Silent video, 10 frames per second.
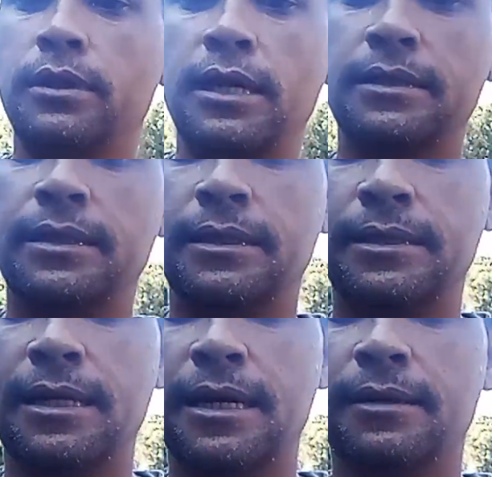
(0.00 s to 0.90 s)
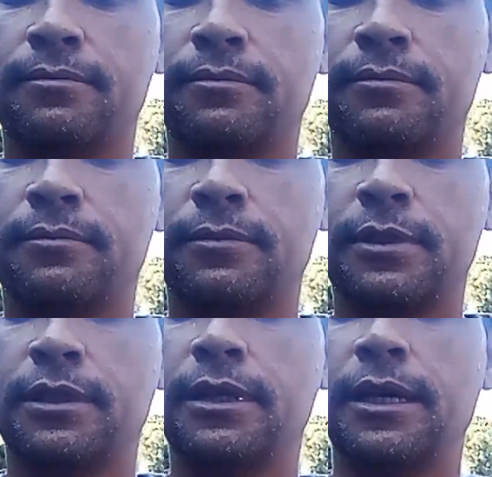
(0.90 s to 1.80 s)
knot's good and tight.
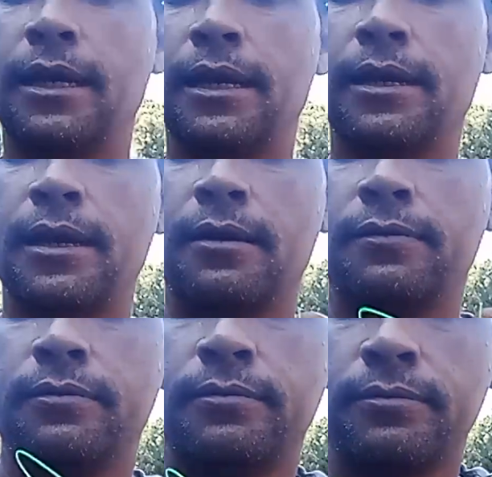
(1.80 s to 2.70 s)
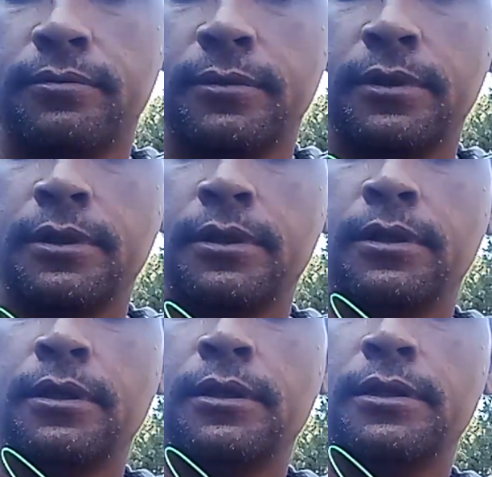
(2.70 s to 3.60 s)
Cut that end off.
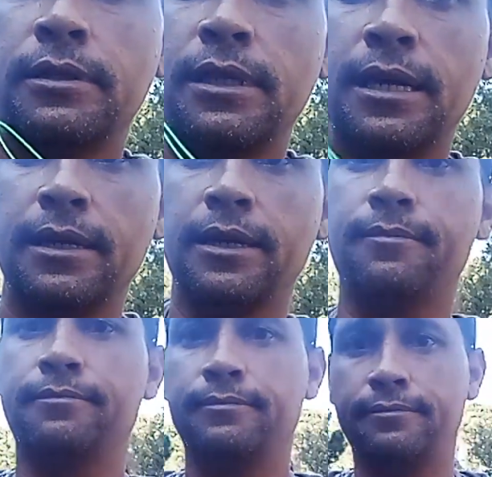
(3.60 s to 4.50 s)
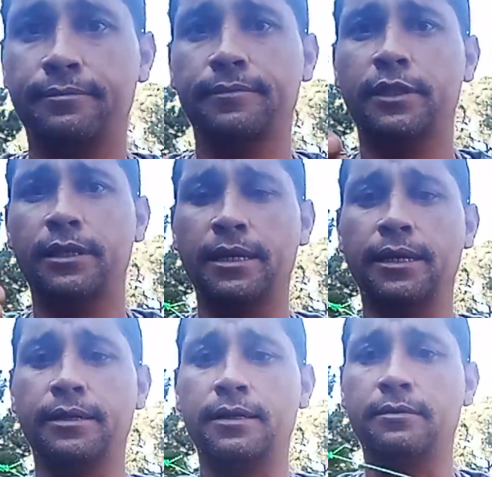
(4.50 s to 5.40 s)
Just like that. Cut that
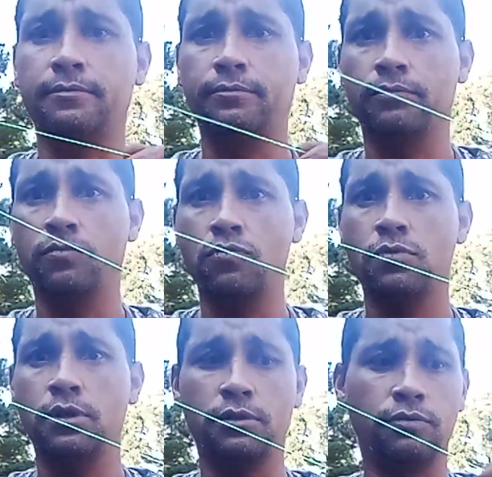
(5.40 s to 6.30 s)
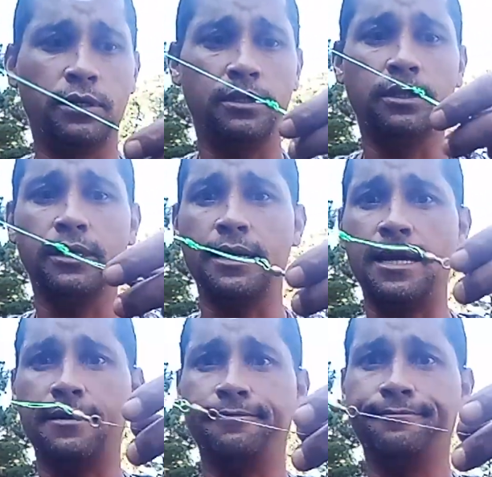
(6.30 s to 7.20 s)
end off. That's what it's looking like.